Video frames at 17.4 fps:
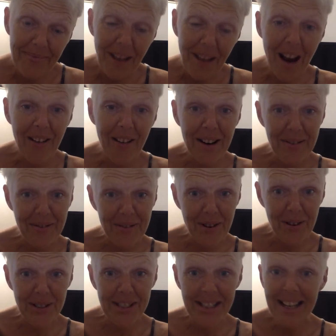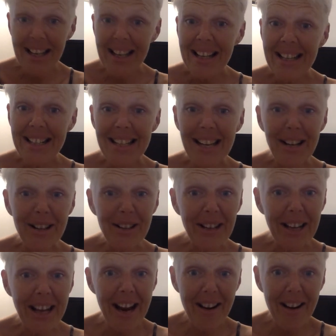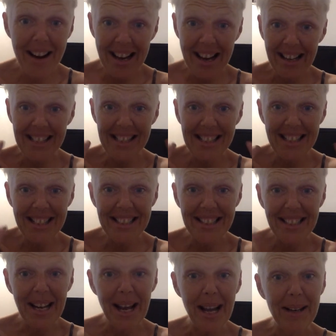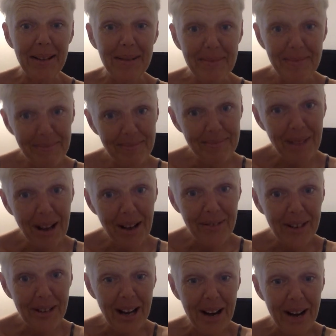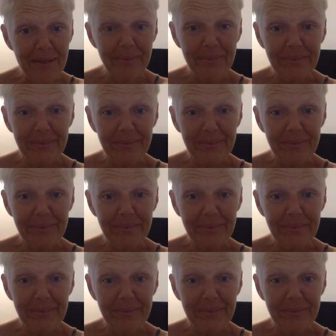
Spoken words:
All right, folks. Take good care, and I'll see you tonight. Bye for now.